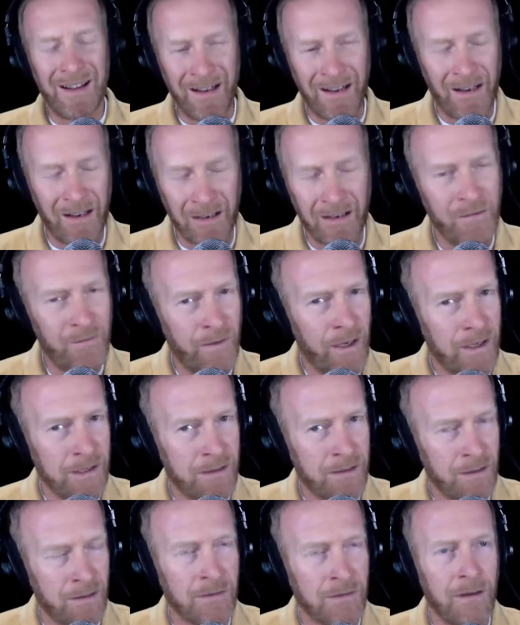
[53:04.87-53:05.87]
I confess
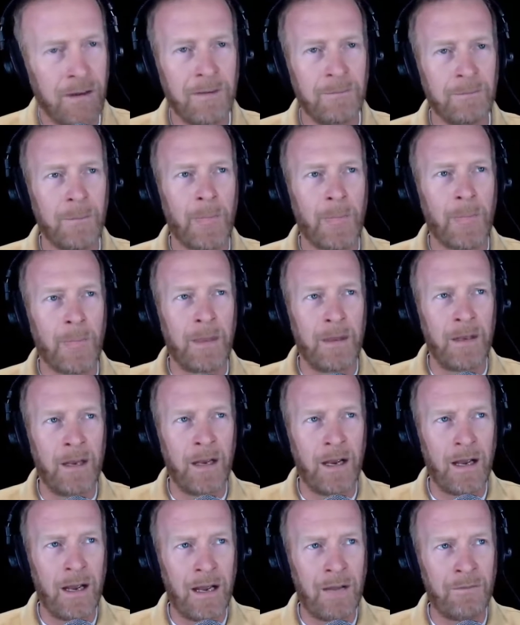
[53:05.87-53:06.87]
here,
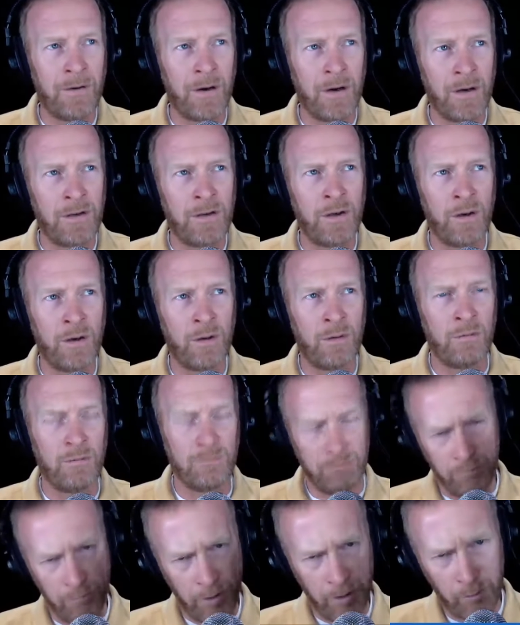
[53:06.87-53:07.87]
I've heard,
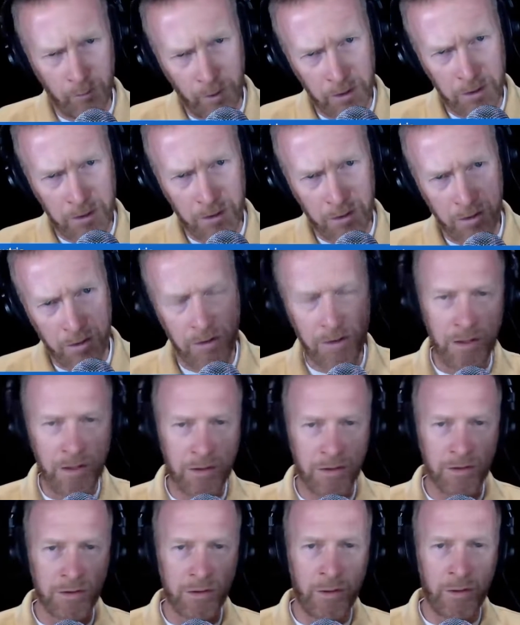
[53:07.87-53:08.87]
big preachers and
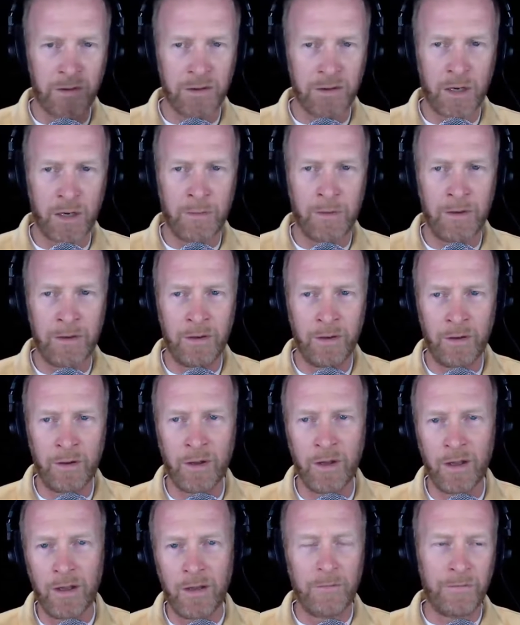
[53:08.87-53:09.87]
teachers always talk about,
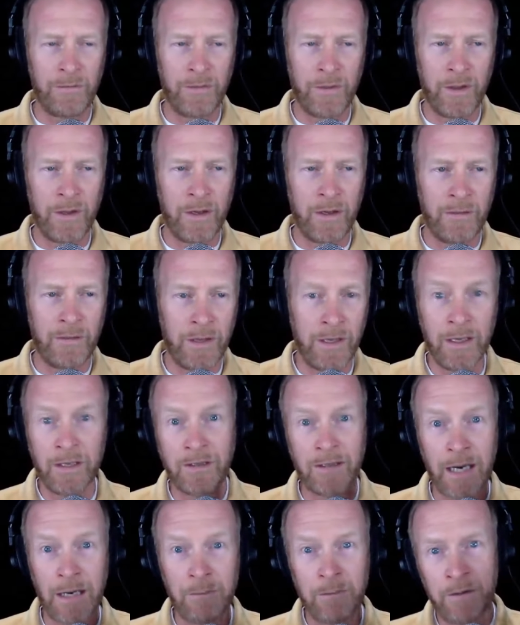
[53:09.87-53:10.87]
the end
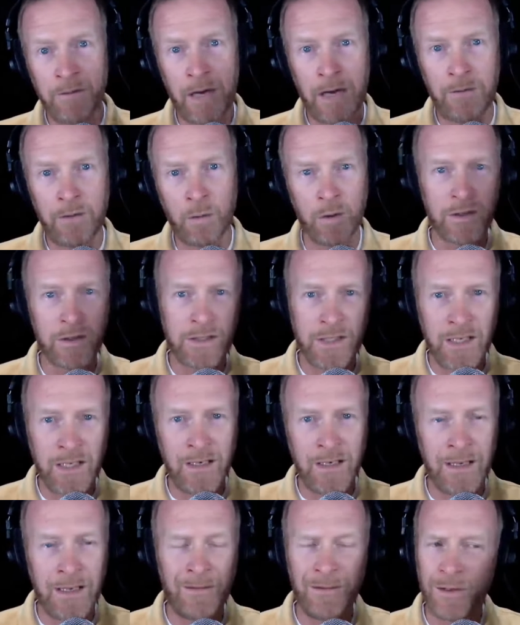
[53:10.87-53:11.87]
time revival. We're seeing
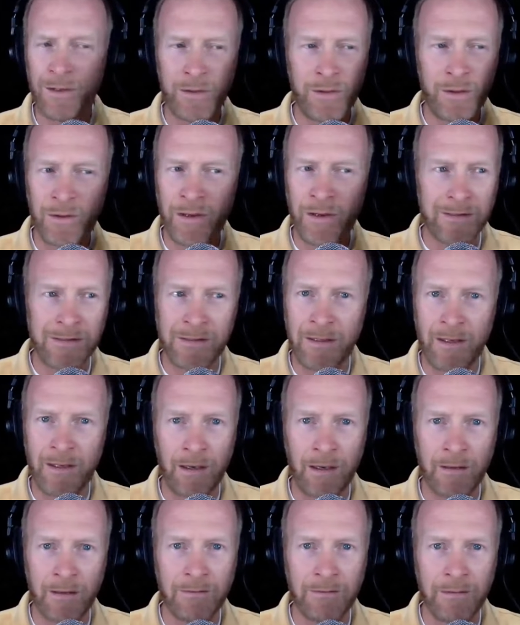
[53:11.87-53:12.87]
it now. No, you're not seeing
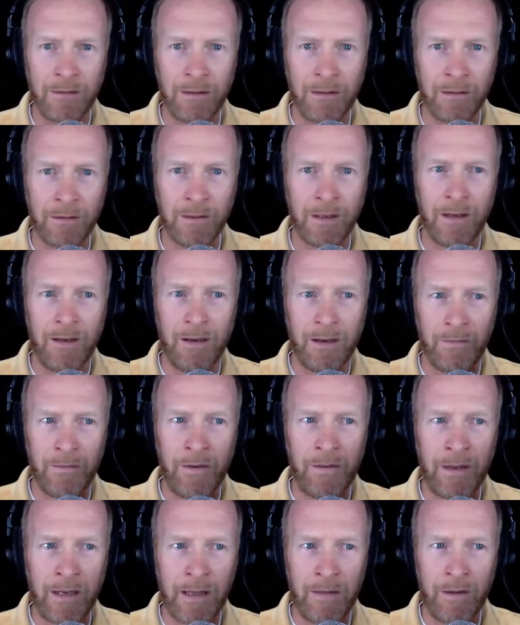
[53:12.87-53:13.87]
it. If
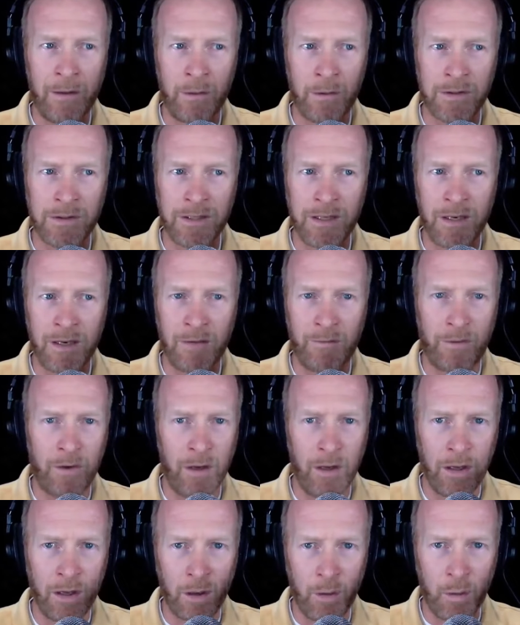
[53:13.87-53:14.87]
anything, I think we're seeing a
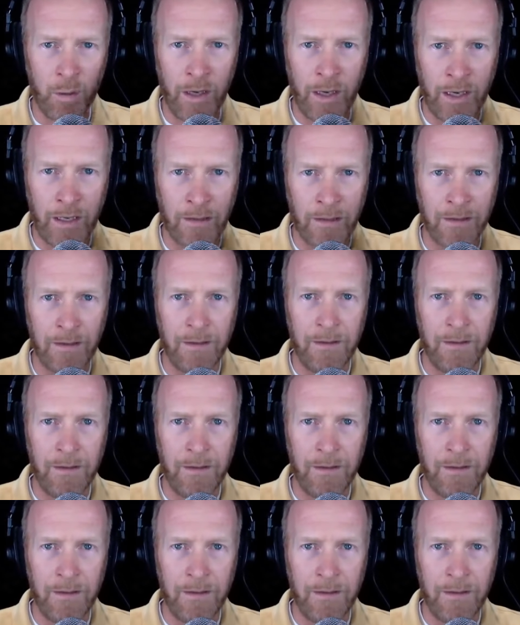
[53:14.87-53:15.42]
falling away.